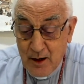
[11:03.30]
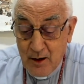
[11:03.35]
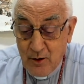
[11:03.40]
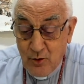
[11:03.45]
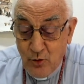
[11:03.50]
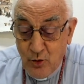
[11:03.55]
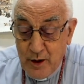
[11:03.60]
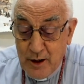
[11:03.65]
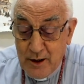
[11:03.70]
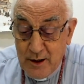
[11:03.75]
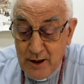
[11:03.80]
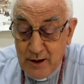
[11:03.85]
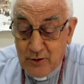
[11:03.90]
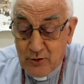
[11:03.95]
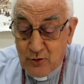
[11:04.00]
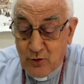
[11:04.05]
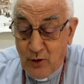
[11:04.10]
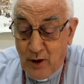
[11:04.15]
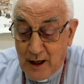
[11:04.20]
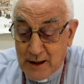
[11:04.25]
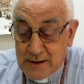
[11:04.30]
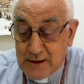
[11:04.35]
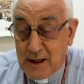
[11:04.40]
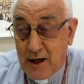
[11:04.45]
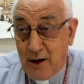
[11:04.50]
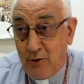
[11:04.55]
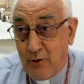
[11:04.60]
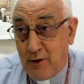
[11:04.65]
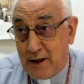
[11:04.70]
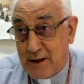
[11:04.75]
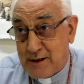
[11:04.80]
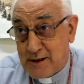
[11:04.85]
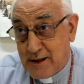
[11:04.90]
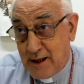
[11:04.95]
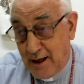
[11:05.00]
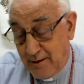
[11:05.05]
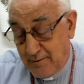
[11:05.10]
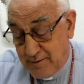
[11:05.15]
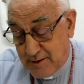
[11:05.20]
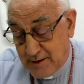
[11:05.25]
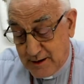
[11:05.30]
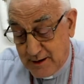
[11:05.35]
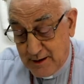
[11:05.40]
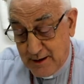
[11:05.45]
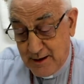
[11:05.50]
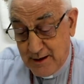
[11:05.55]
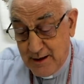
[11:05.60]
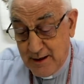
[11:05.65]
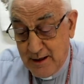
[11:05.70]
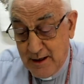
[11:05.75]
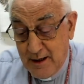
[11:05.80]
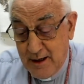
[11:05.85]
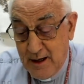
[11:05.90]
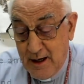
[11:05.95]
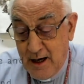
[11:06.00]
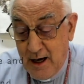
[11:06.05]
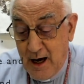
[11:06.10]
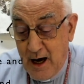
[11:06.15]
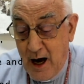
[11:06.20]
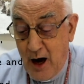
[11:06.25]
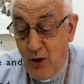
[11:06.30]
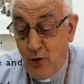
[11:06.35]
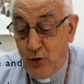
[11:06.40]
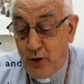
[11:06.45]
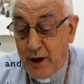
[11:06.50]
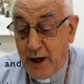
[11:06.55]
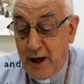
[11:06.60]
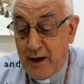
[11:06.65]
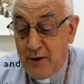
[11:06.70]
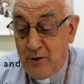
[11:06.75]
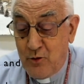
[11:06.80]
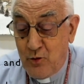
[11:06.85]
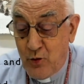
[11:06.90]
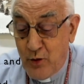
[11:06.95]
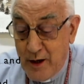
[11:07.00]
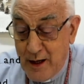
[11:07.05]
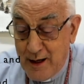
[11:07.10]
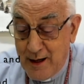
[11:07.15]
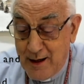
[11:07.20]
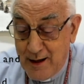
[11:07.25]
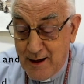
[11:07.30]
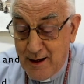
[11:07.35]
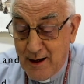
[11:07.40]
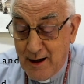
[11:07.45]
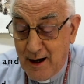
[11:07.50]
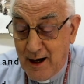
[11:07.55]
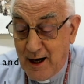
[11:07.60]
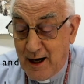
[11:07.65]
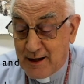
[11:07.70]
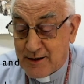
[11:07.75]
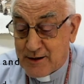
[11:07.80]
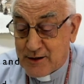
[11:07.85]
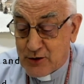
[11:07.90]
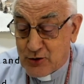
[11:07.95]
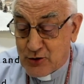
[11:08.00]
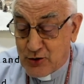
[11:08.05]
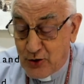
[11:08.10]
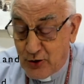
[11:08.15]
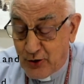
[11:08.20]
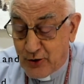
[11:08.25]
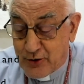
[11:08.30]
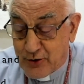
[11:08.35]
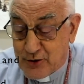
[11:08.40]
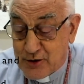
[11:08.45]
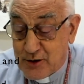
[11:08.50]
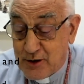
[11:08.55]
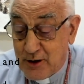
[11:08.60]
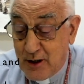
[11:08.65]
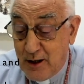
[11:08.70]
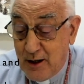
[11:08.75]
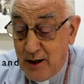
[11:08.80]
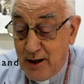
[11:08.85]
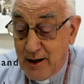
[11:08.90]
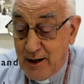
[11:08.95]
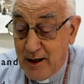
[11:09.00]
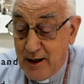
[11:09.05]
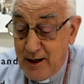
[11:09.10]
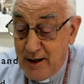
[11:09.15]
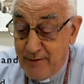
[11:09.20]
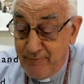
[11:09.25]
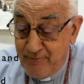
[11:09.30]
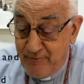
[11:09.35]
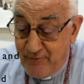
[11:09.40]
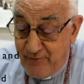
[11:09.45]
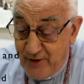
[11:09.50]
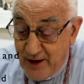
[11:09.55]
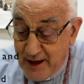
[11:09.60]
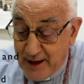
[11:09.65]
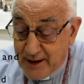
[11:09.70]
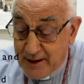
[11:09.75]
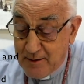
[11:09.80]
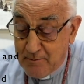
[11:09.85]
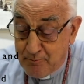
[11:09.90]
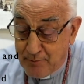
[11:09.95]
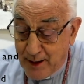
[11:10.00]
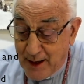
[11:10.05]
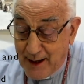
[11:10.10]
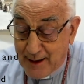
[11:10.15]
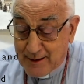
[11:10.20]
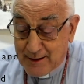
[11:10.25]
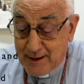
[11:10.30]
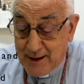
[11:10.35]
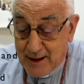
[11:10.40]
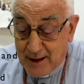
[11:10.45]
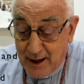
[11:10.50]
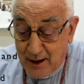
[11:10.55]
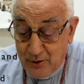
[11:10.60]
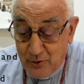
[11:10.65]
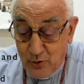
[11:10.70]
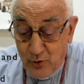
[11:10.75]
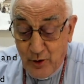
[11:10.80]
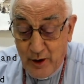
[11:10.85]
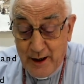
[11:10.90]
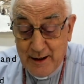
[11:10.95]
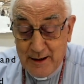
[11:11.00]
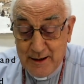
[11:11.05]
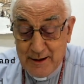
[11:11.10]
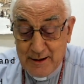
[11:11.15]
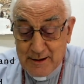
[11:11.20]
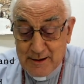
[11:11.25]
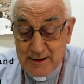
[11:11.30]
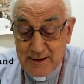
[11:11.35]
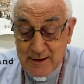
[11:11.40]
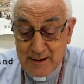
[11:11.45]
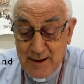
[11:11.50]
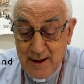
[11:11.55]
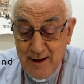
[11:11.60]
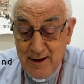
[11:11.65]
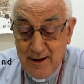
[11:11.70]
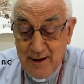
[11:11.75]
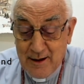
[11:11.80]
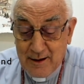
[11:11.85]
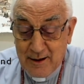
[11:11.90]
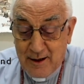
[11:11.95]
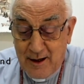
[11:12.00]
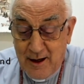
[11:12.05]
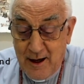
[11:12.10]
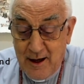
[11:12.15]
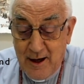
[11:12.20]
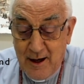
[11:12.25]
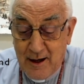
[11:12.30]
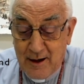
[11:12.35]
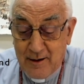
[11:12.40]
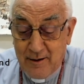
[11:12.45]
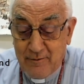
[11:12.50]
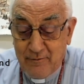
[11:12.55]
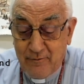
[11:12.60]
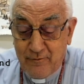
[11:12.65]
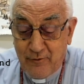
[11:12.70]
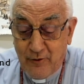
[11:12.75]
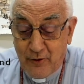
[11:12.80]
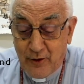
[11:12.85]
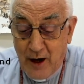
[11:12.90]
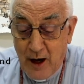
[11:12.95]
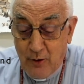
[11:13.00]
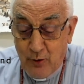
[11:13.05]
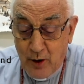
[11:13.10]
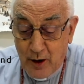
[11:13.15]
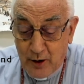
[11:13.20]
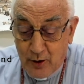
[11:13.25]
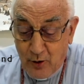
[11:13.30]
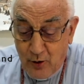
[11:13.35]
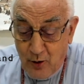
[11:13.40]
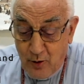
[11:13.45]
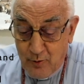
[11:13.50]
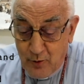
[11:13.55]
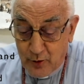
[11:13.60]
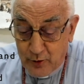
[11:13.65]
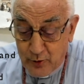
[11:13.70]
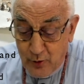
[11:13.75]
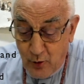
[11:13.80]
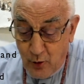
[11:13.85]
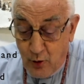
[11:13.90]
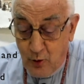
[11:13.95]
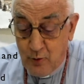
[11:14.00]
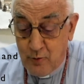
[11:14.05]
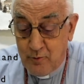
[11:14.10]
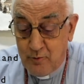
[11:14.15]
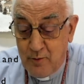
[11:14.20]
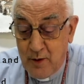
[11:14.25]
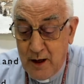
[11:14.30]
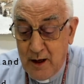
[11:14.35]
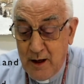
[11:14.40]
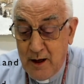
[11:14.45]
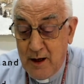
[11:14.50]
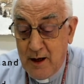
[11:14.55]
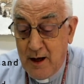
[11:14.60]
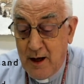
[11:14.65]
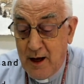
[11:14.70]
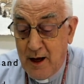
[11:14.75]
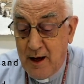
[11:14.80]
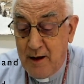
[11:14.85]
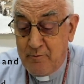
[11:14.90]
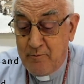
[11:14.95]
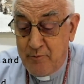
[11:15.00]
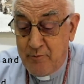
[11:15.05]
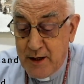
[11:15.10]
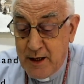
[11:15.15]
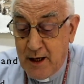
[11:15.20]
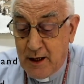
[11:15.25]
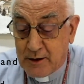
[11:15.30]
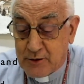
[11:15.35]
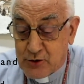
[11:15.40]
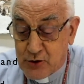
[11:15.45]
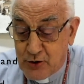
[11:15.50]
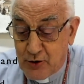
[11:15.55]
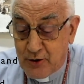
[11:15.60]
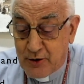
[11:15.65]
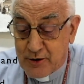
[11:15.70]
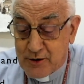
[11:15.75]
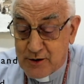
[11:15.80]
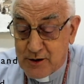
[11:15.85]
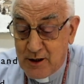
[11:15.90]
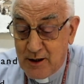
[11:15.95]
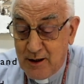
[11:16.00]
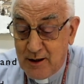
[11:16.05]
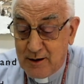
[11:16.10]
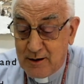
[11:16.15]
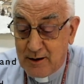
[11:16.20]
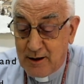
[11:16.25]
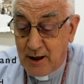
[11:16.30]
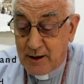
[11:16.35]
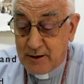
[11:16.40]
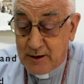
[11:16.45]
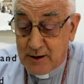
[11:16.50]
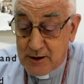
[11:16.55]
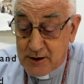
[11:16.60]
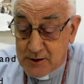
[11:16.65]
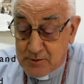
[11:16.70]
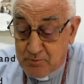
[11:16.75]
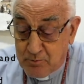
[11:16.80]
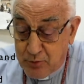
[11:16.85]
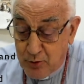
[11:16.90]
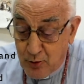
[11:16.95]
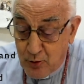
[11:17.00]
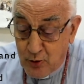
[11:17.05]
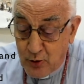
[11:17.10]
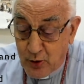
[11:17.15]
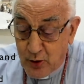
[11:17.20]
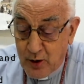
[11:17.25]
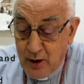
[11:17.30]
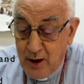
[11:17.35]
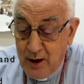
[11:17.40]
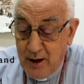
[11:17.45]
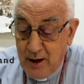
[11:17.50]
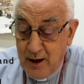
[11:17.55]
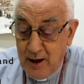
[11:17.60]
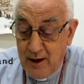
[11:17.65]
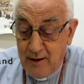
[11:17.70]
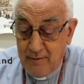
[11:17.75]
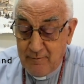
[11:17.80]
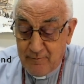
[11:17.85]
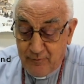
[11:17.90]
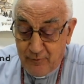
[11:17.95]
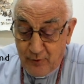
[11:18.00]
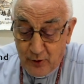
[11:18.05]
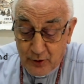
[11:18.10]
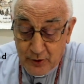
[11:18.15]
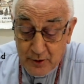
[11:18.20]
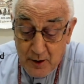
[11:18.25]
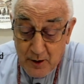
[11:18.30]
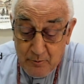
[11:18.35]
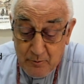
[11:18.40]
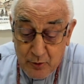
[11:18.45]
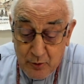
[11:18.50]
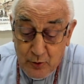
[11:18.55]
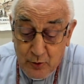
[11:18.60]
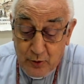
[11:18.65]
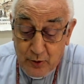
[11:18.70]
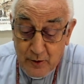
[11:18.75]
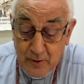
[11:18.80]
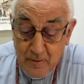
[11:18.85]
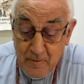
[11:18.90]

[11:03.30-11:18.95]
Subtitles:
we need to ask ourselves, how can we, as church, in very practical ways, care for our common home and be a church that is poor and for the poor?